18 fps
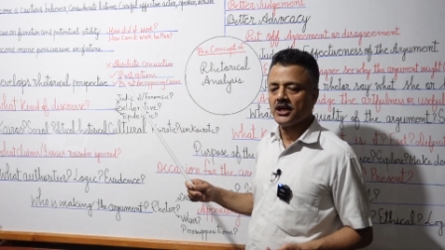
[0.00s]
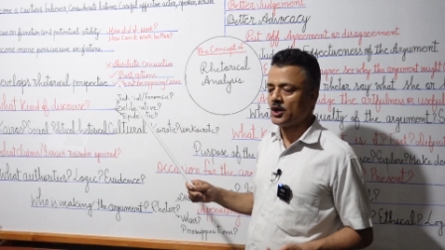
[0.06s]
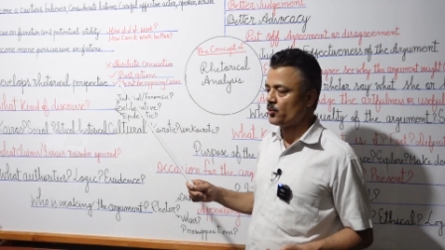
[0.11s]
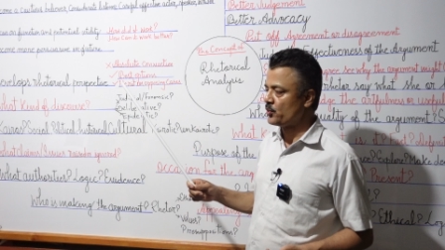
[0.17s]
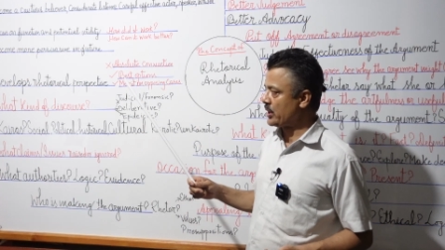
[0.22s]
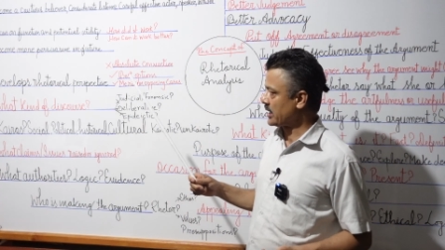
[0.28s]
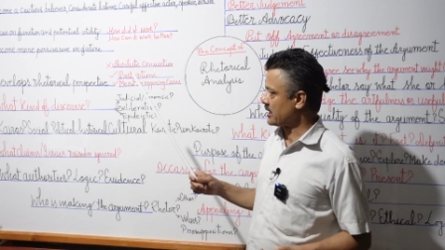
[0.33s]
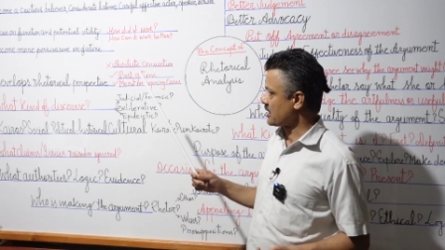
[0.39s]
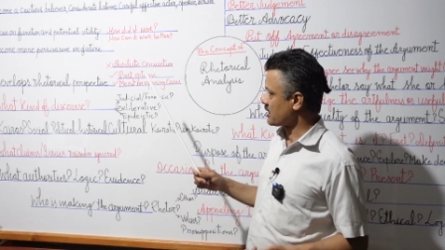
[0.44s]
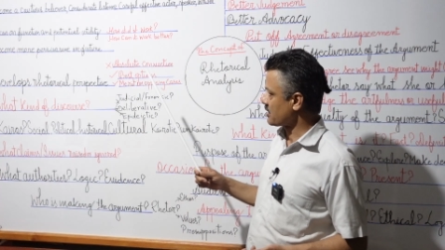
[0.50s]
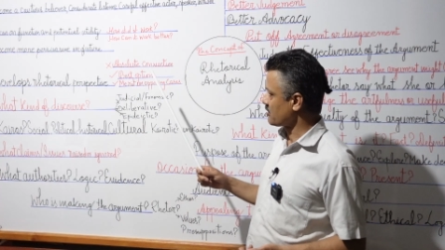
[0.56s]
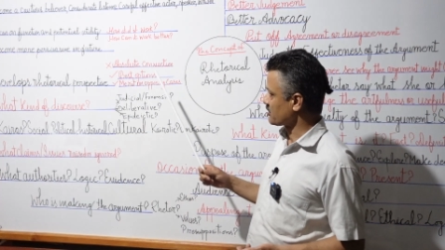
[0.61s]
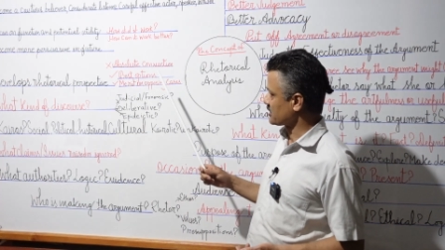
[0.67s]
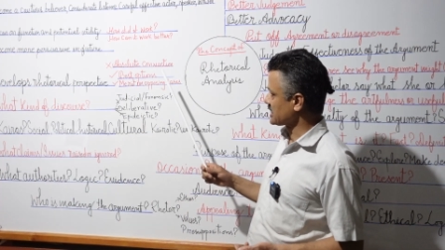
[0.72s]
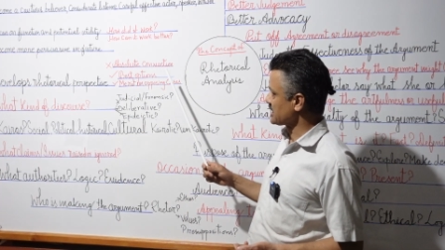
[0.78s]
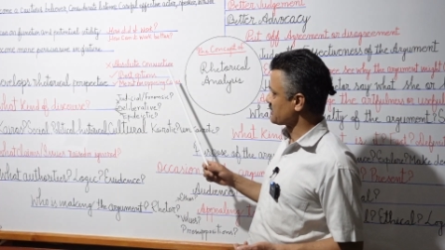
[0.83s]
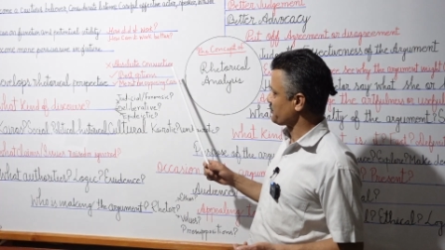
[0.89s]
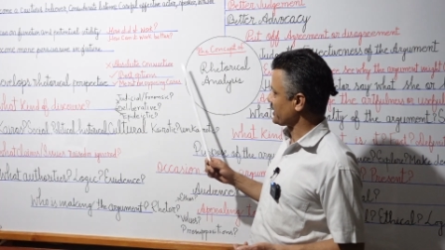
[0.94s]
We are not
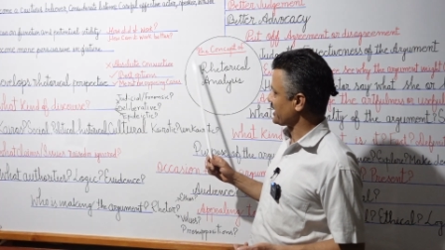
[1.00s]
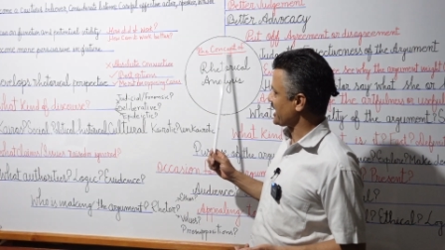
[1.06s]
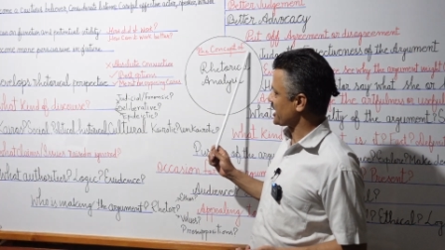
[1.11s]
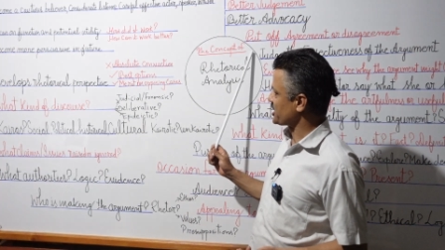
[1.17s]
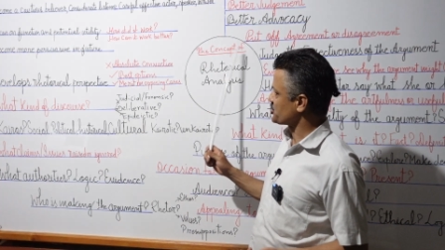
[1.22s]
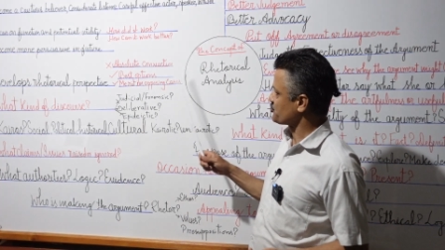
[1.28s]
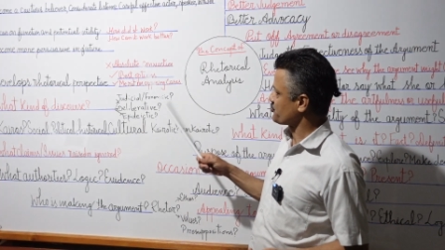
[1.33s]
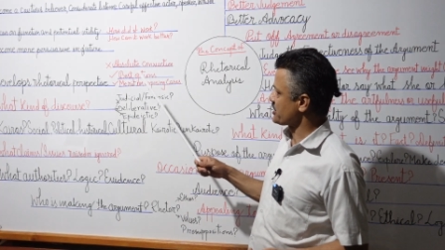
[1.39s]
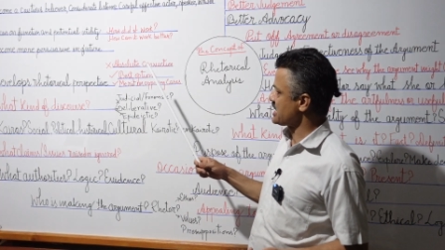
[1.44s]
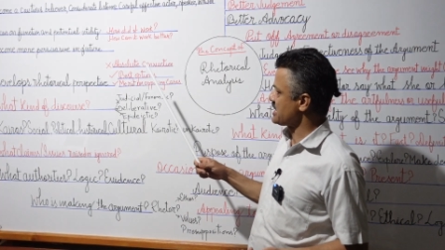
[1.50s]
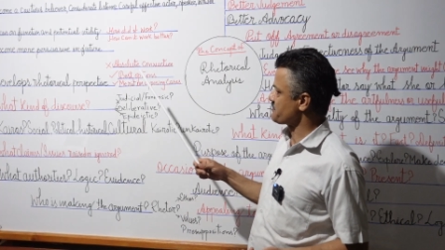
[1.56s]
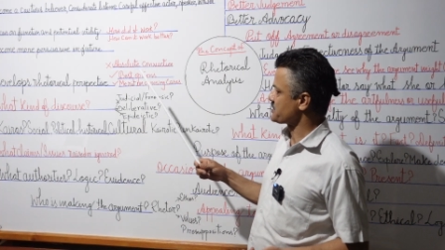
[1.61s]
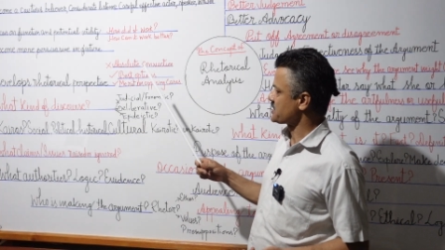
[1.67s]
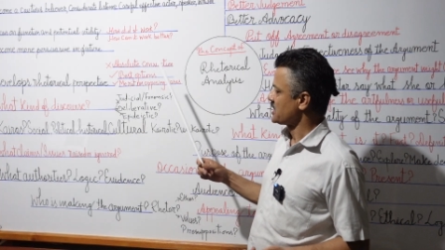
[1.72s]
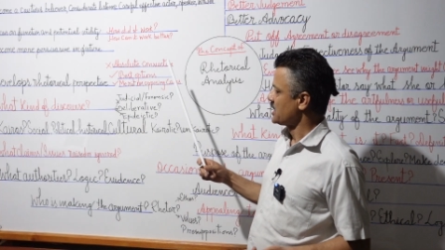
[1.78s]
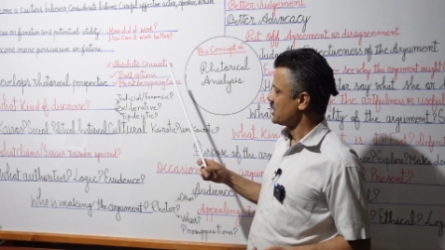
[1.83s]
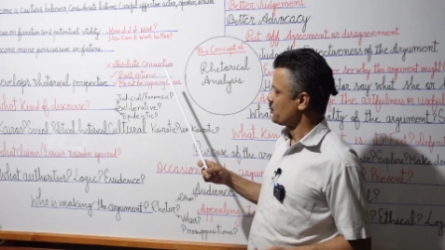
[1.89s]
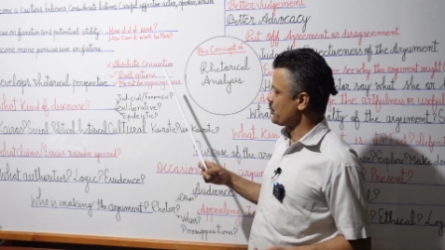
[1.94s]
looking for
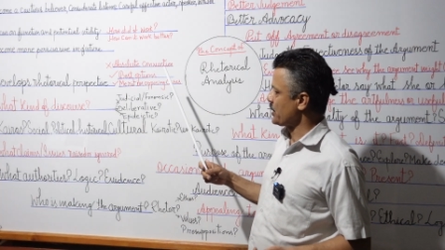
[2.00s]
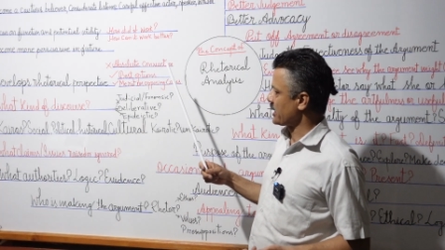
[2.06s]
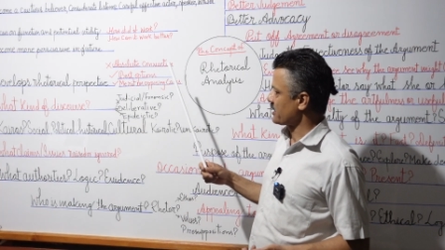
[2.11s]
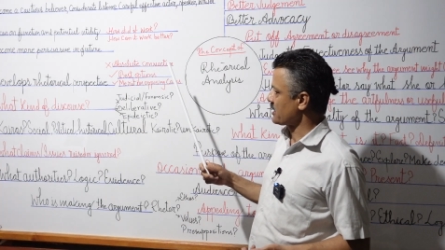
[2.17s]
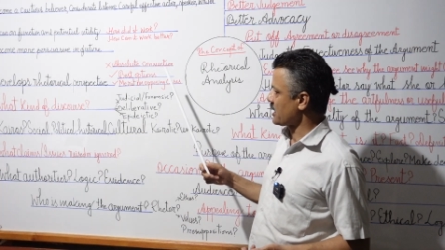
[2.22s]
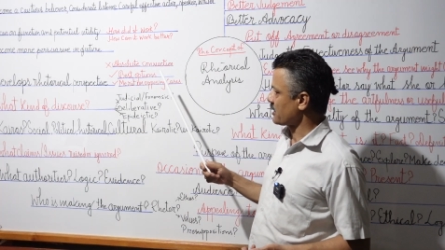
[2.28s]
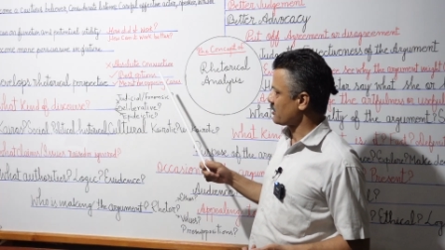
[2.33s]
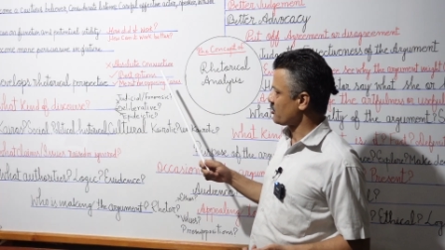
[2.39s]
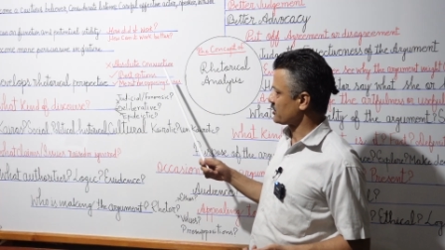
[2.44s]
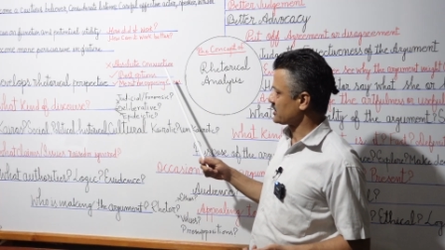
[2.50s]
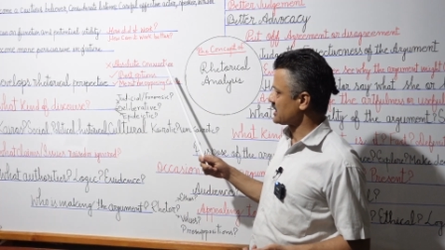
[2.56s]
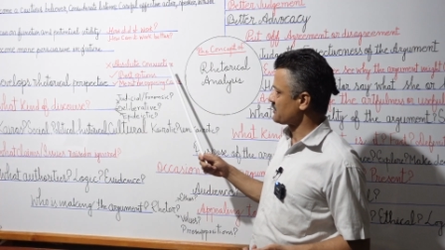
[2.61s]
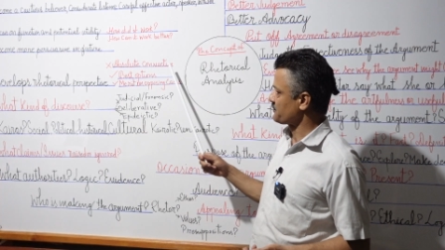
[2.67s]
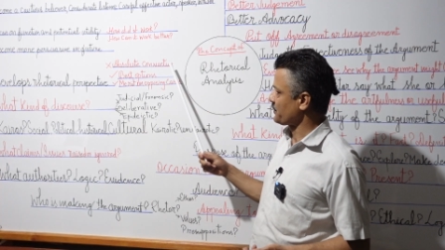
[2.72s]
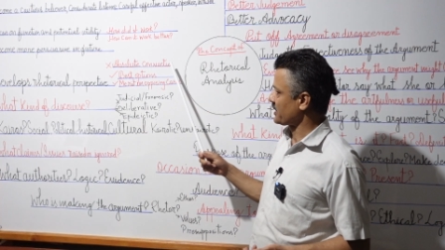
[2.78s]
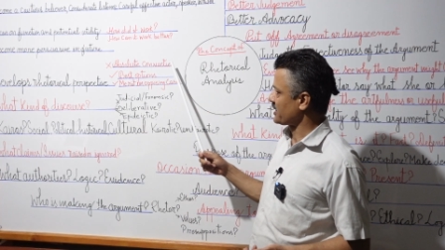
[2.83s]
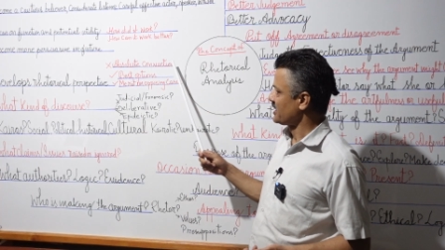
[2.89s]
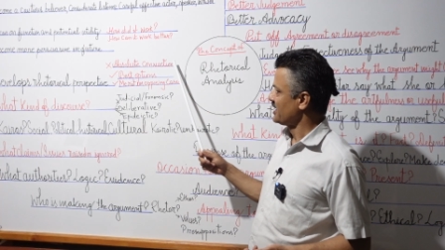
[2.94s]
extremes. We are not
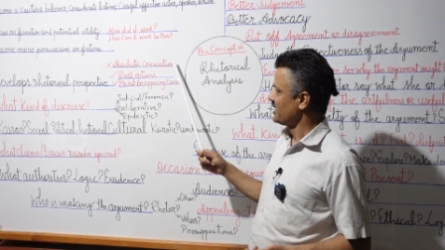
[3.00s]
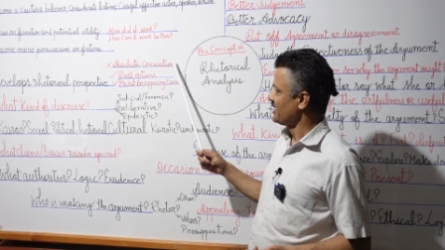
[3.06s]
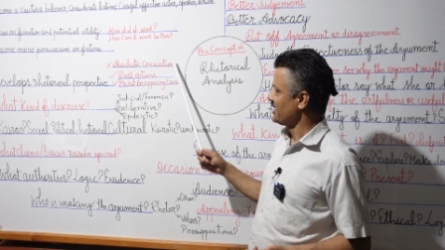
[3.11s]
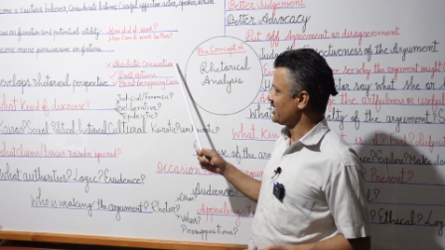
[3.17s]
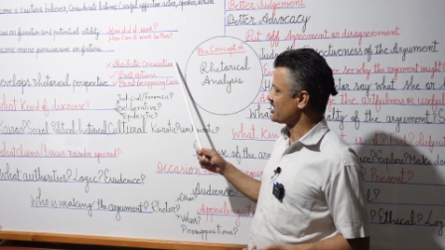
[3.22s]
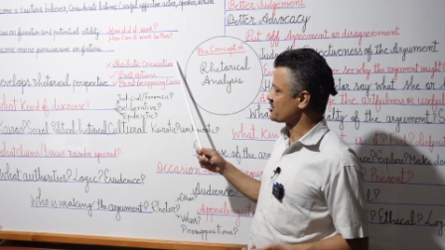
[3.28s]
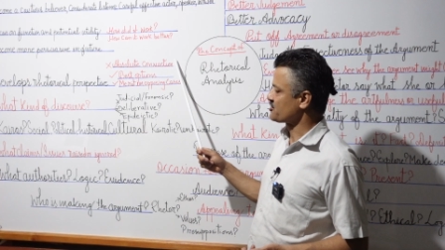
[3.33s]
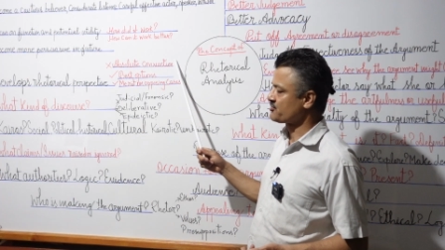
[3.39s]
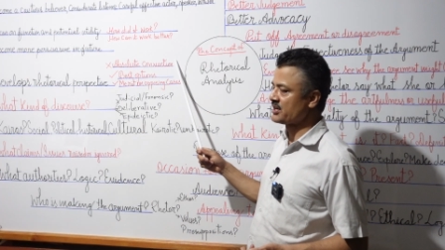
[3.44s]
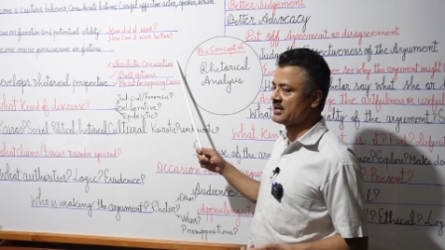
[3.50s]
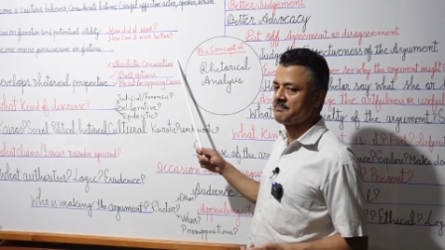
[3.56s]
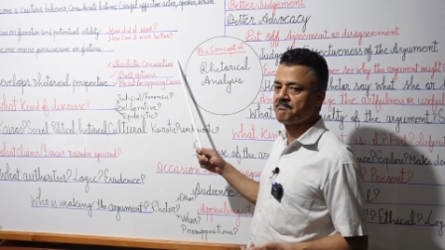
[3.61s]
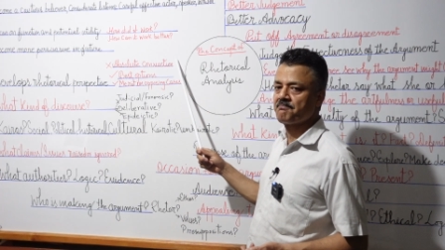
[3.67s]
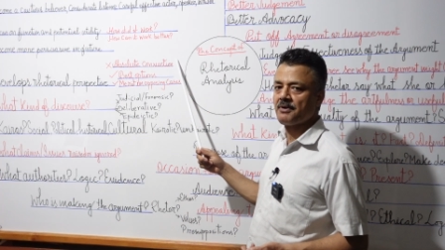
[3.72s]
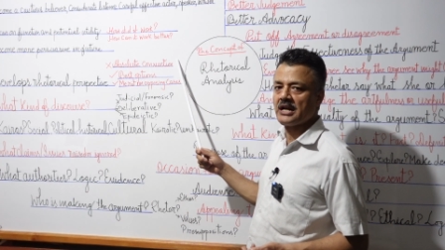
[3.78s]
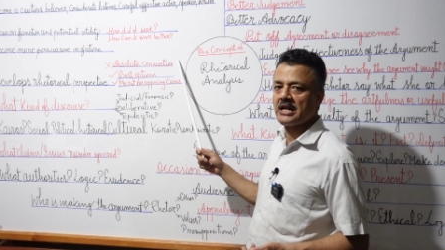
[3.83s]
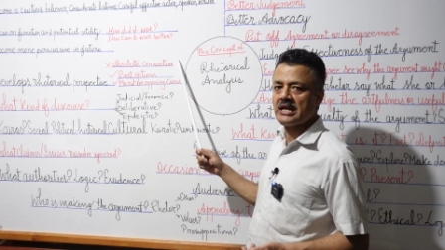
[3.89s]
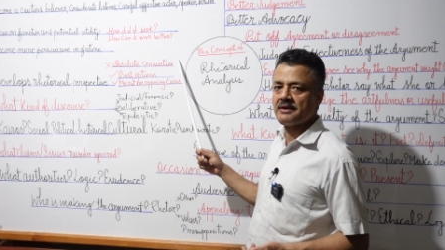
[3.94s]
looking for extreme
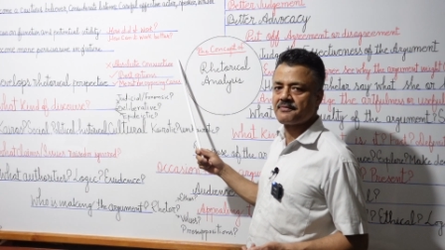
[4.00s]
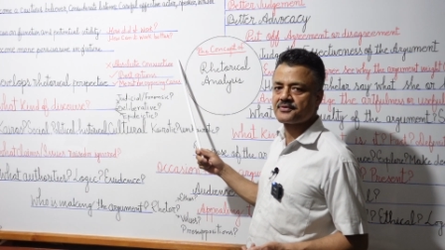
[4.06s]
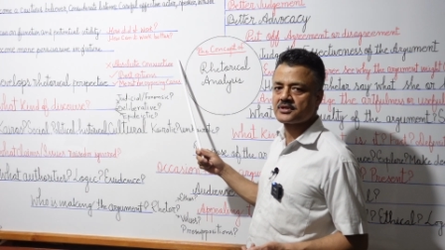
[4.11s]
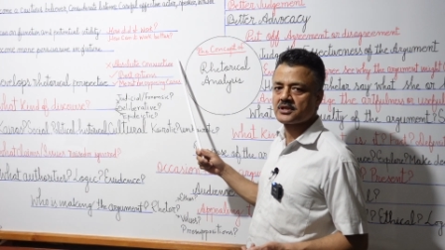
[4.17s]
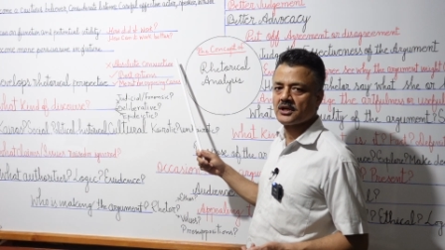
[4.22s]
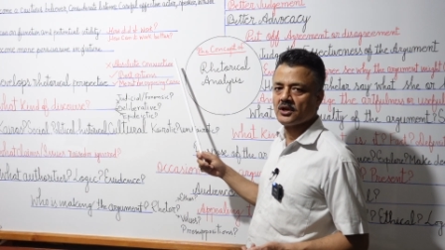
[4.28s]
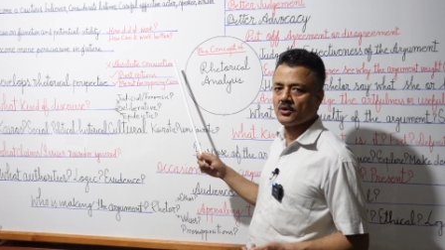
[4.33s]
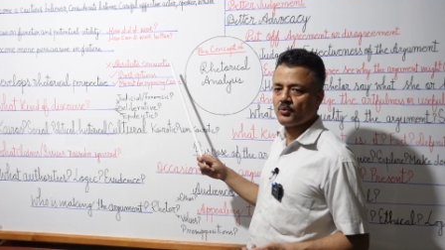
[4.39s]
beliefs.